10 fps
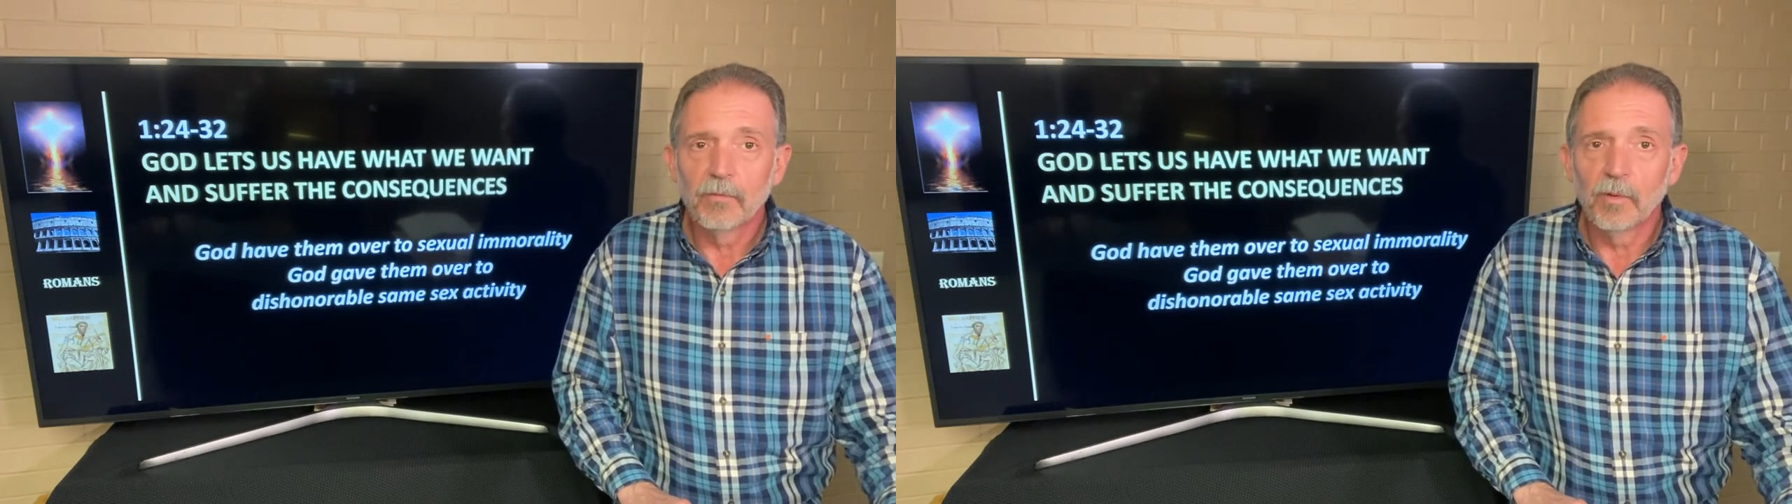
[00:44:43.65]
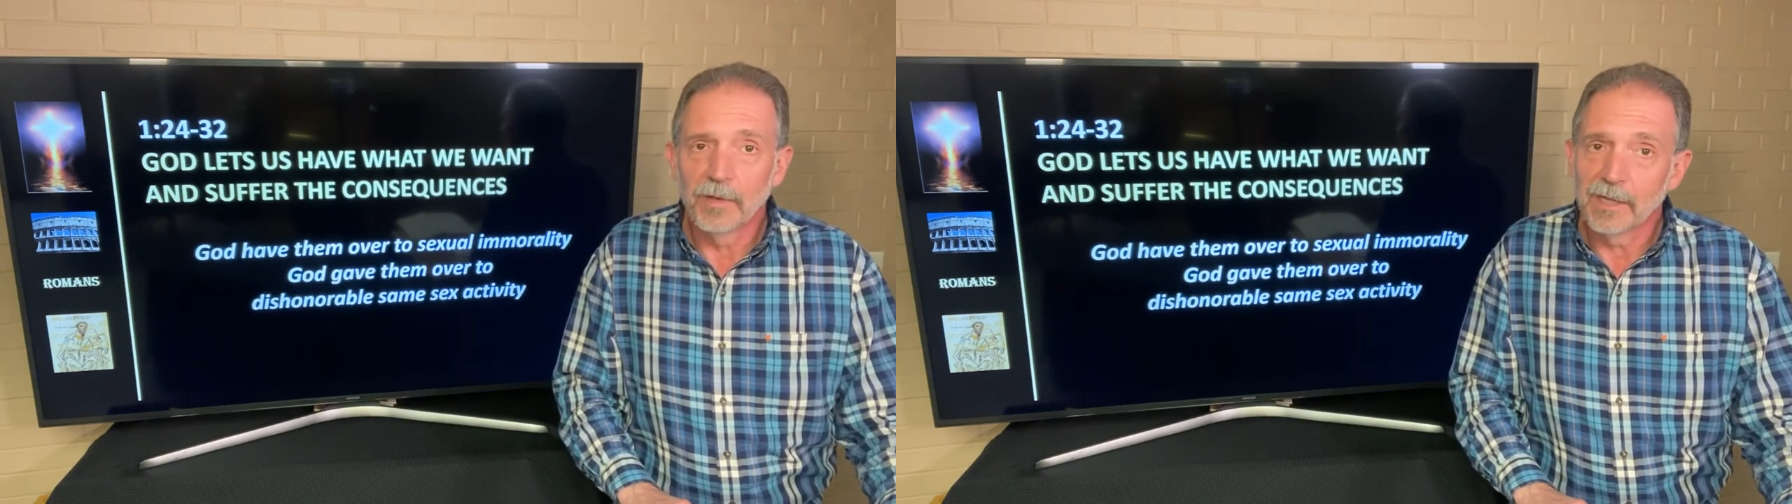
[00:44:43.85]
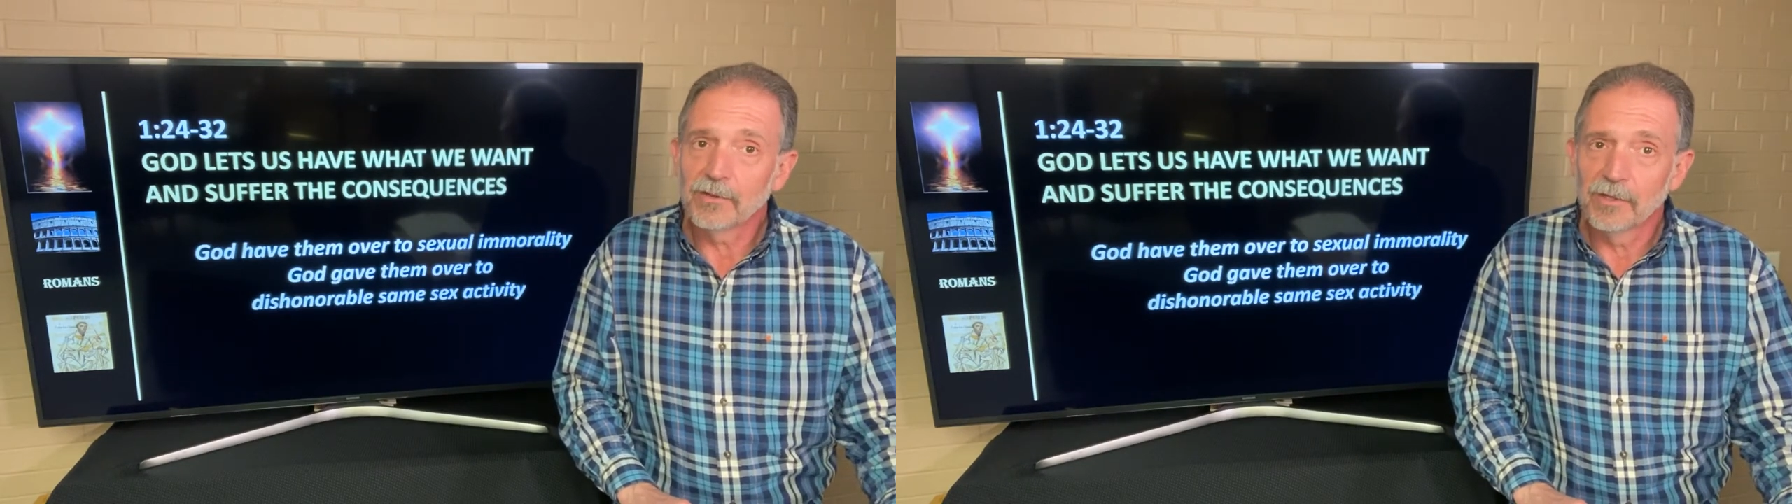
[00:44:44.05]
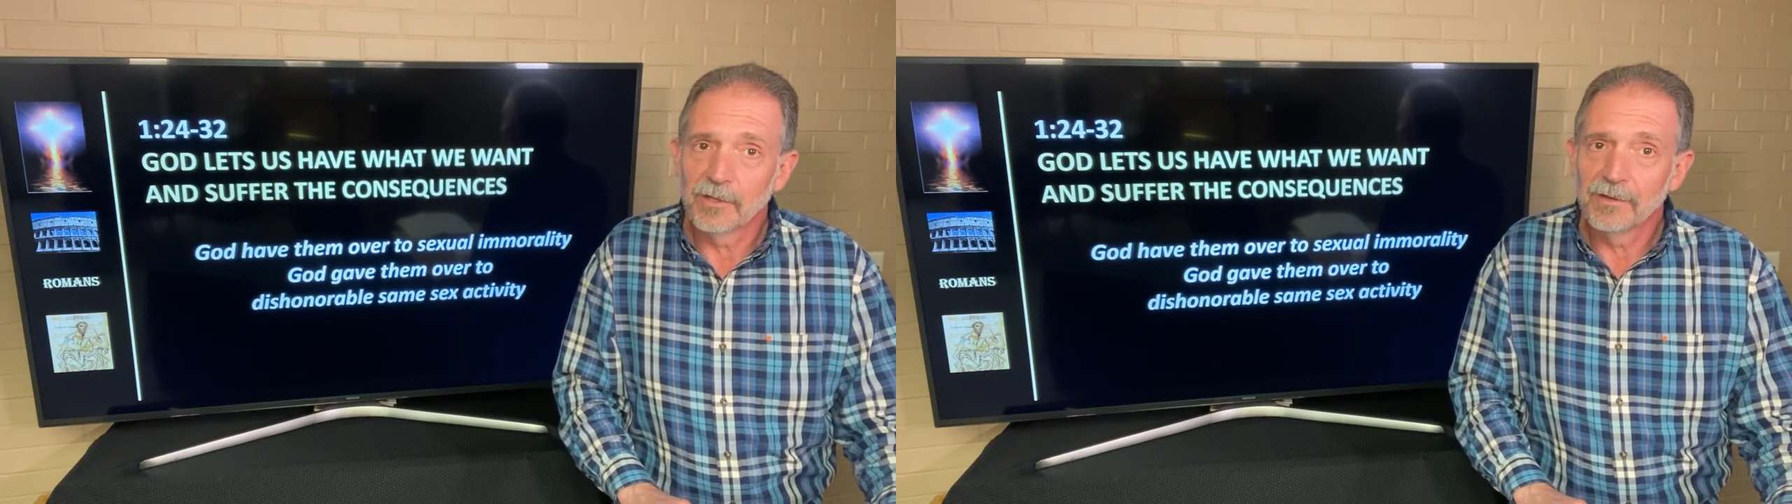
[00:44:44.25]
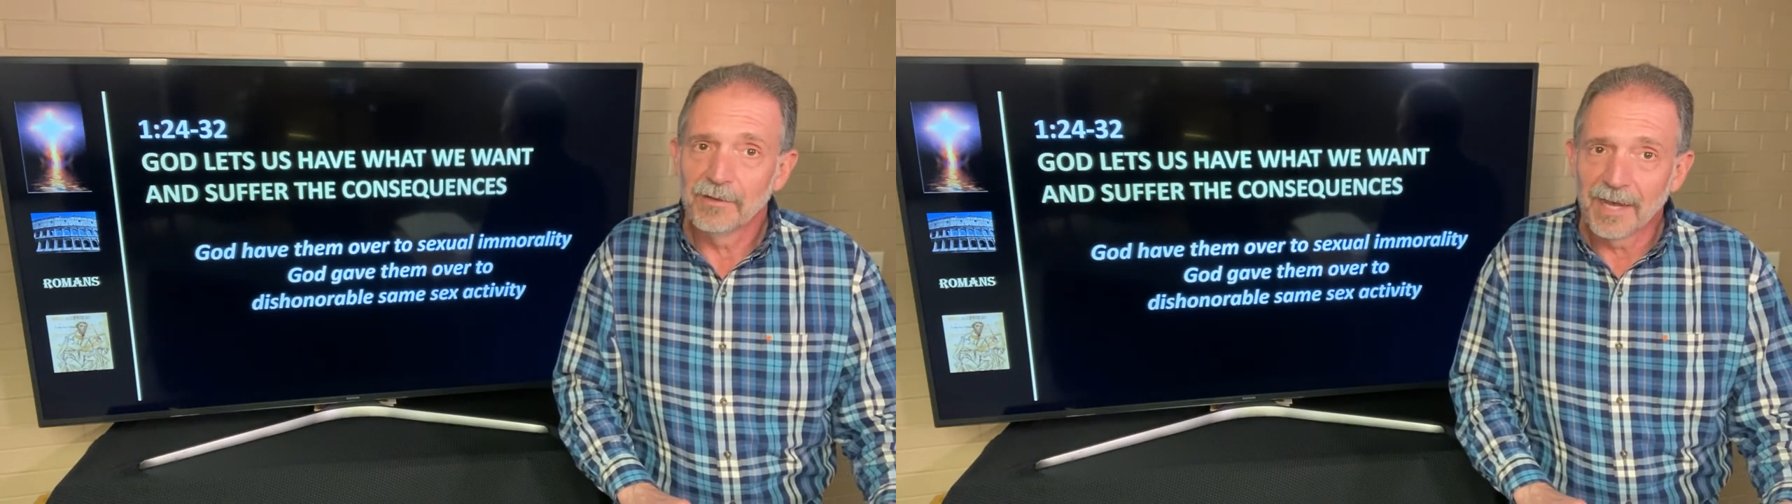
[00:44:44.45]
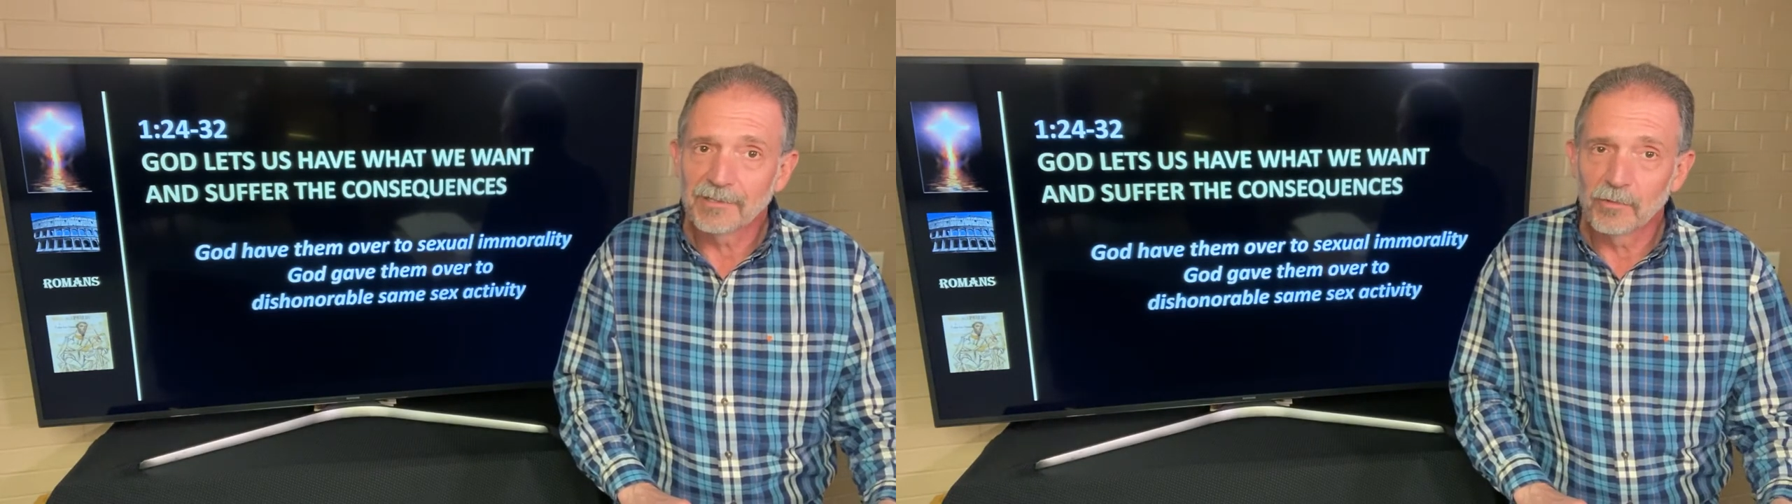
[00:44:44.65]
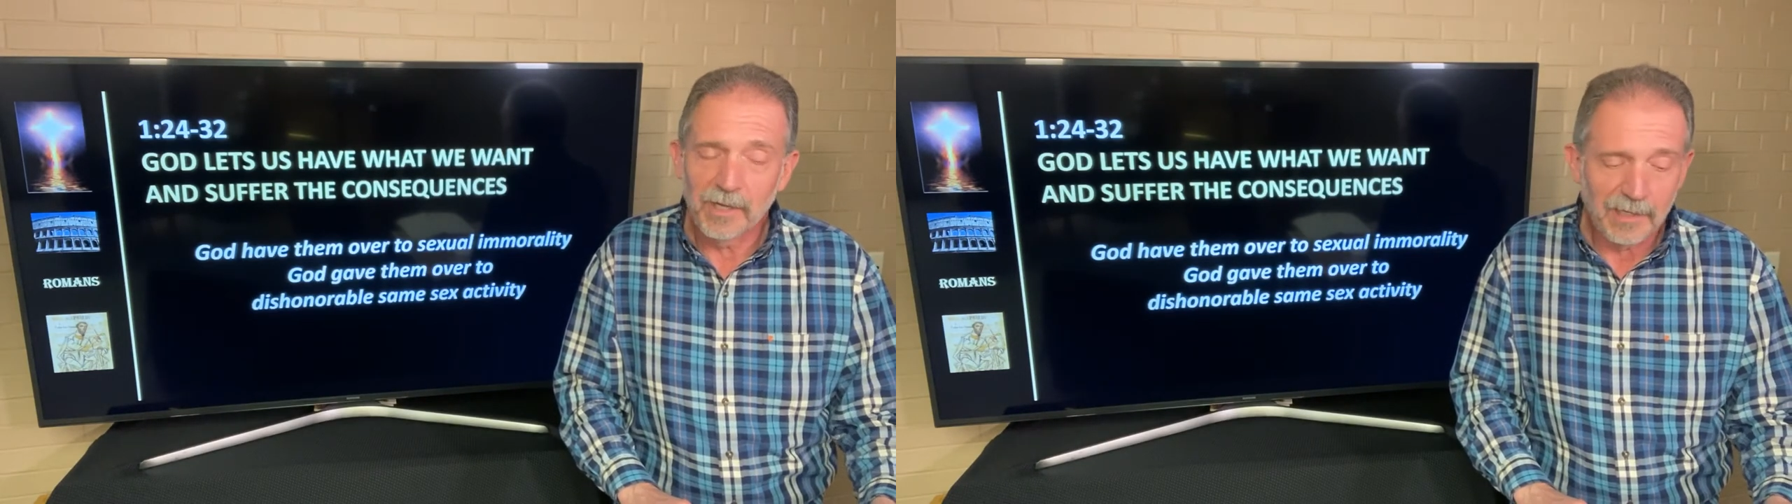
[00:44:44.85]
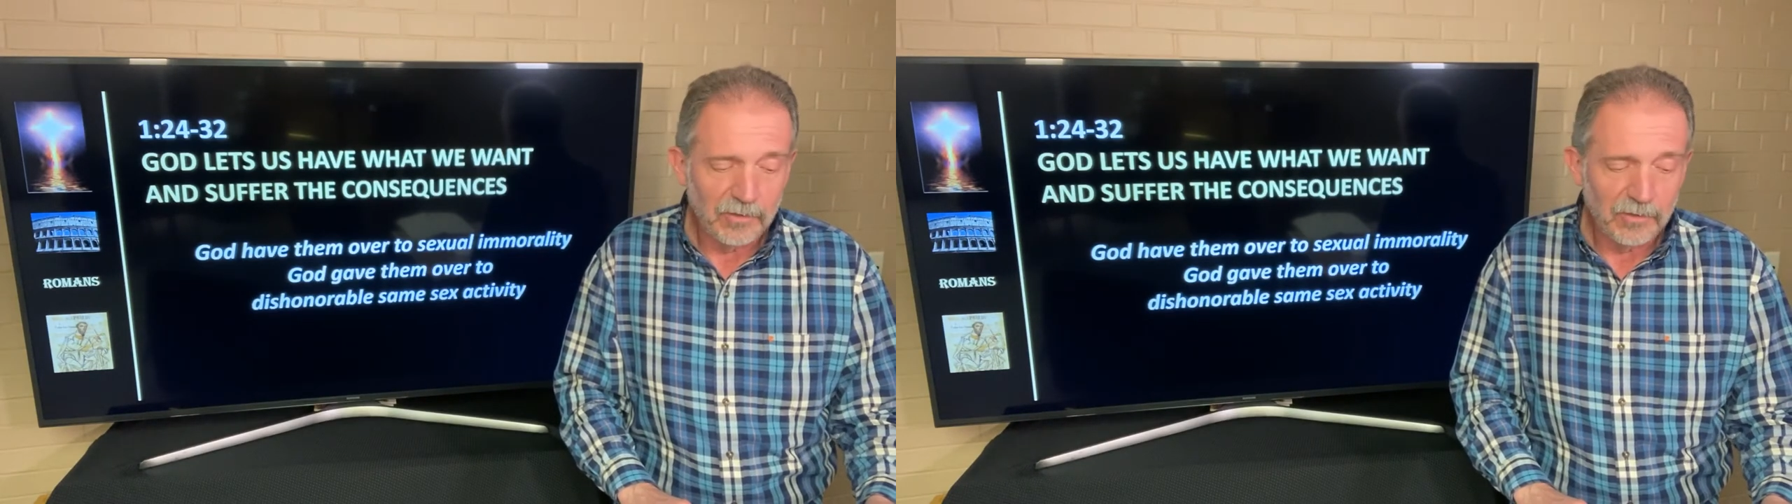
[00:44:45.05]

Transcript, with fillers: When we get to next week